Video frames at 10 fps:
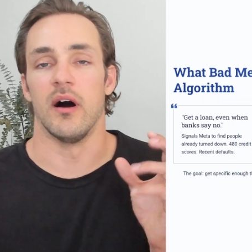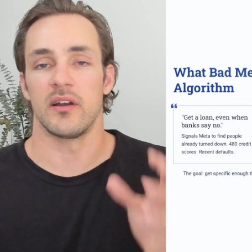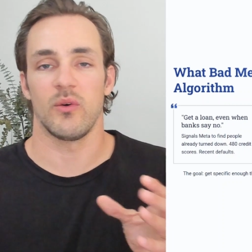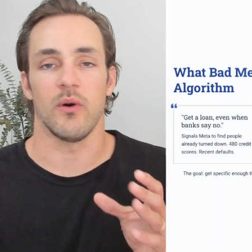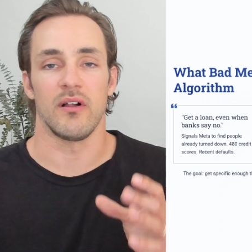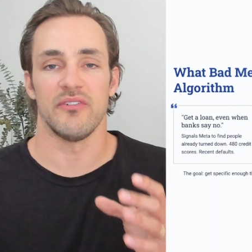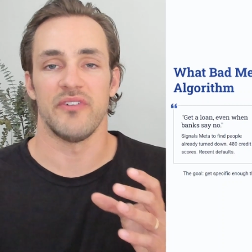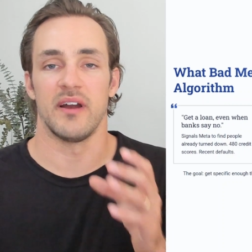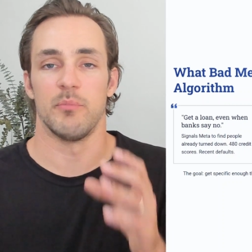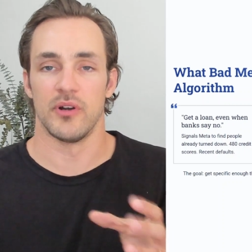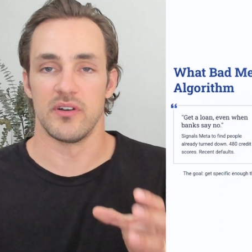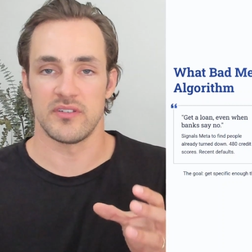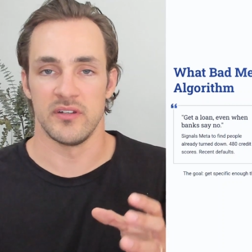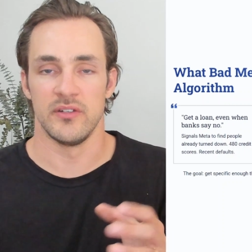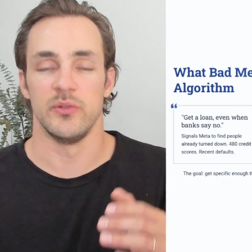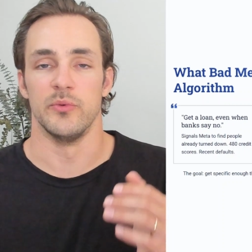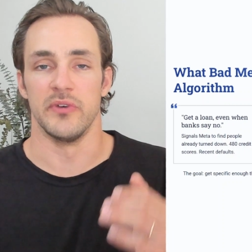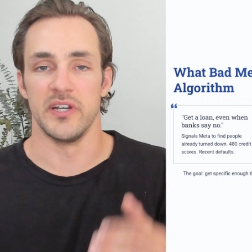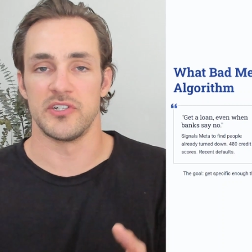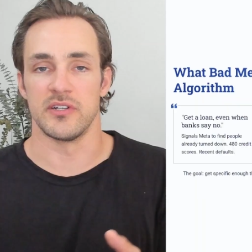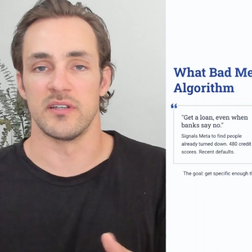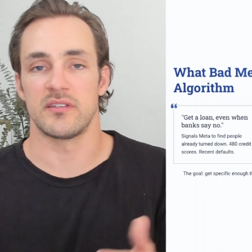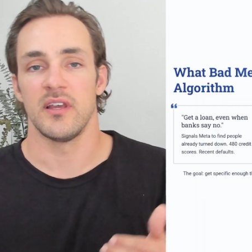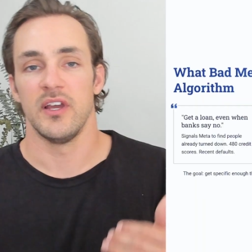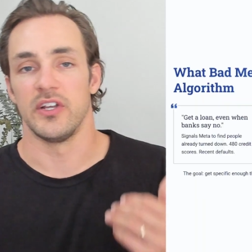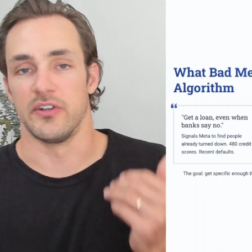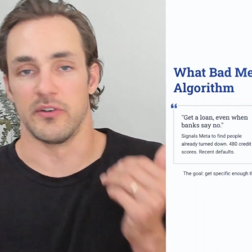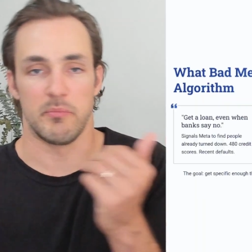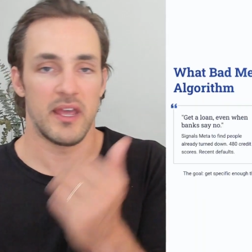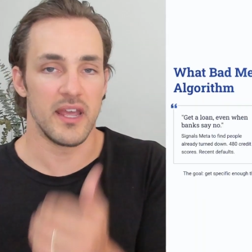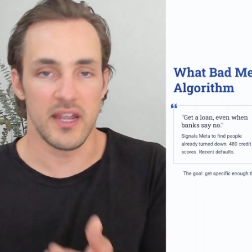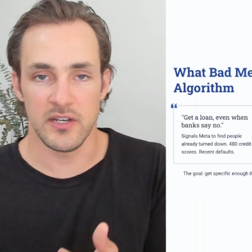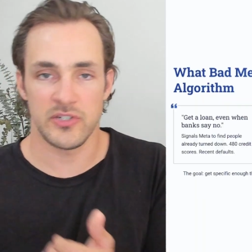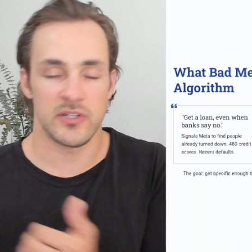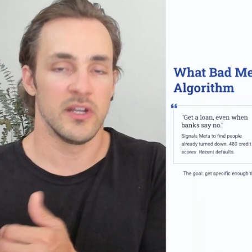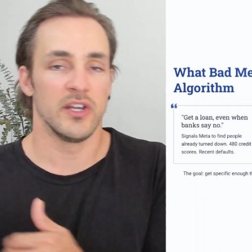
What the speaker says: unqualified person who reaches your page,